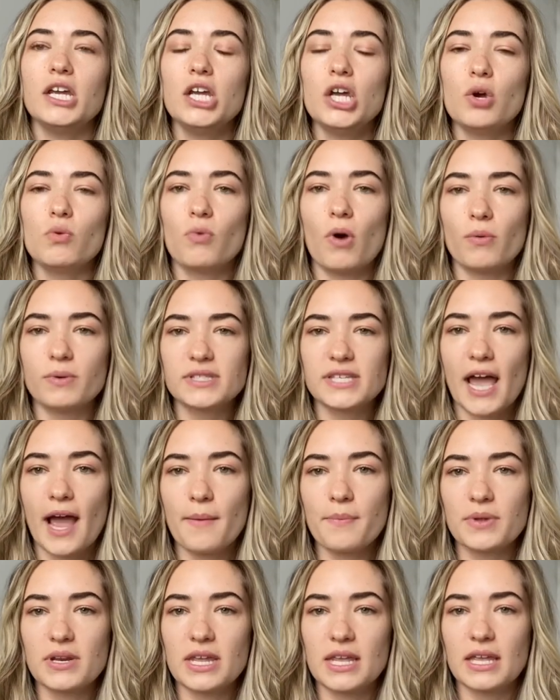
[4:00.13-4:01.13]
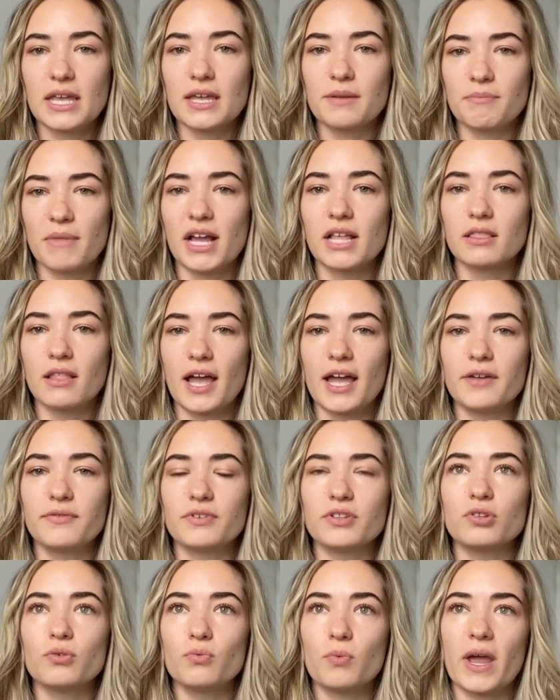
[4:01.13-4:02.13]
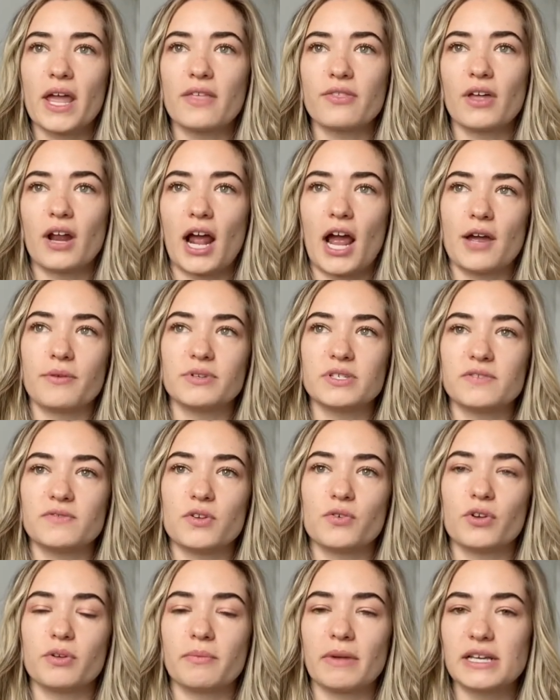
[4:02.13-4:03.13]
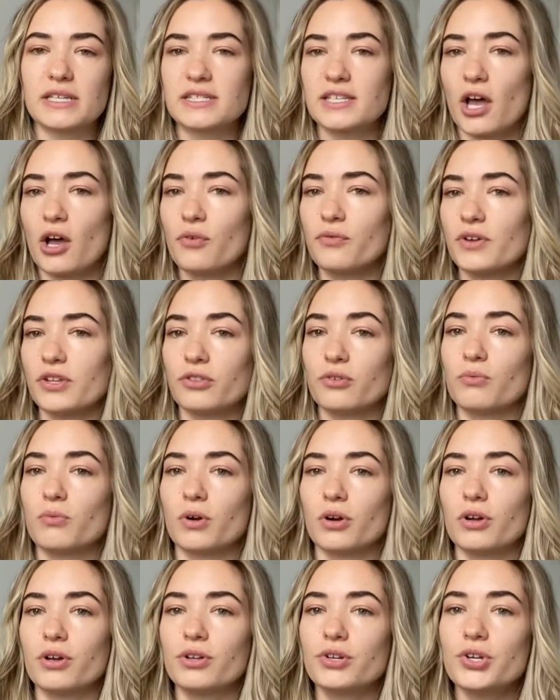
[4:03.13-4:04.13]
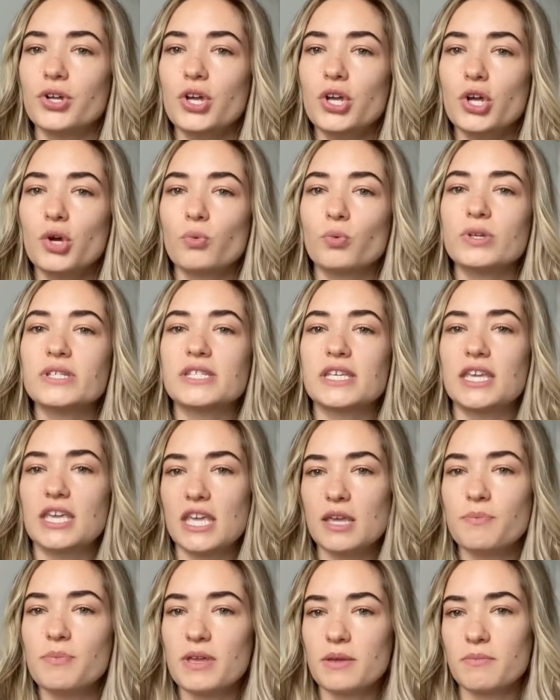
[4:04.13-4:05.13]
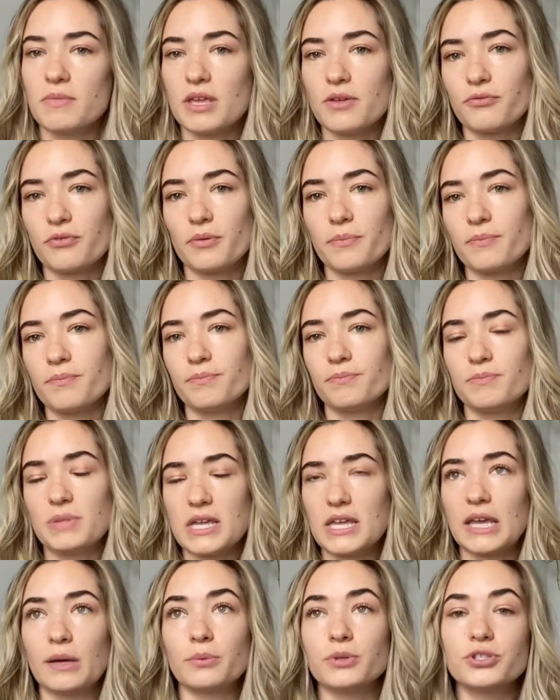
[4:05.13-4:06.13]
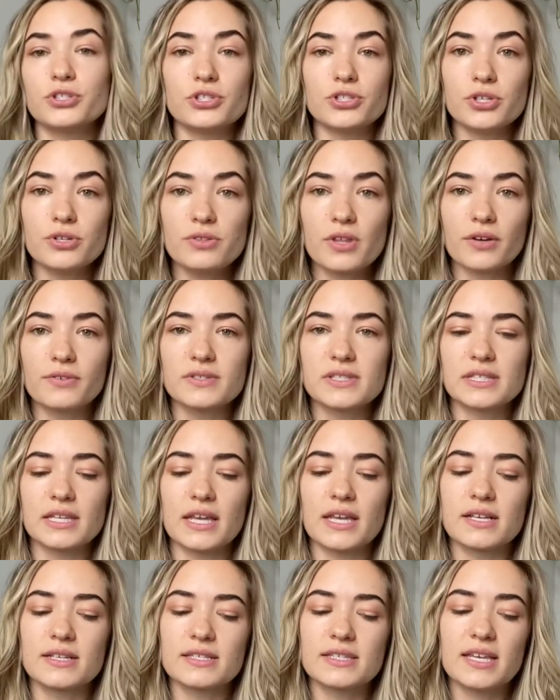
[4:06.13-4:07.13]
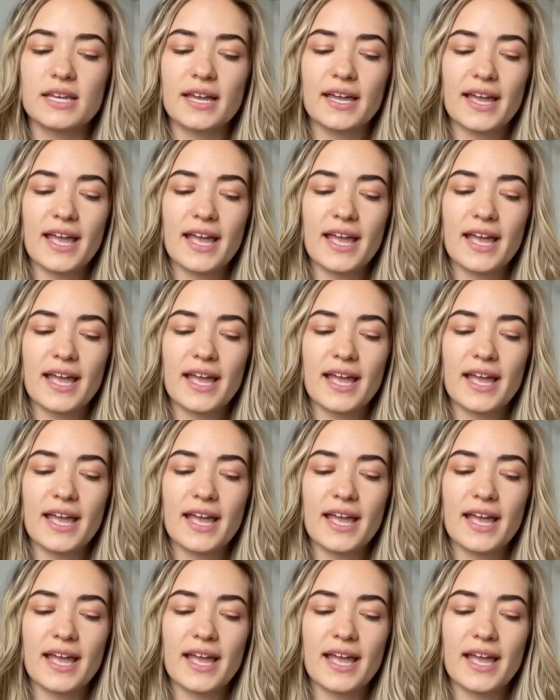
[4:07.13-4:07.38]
what was happening in my life and the way that I was viewing myself in the world was keeping me from being able to do those things.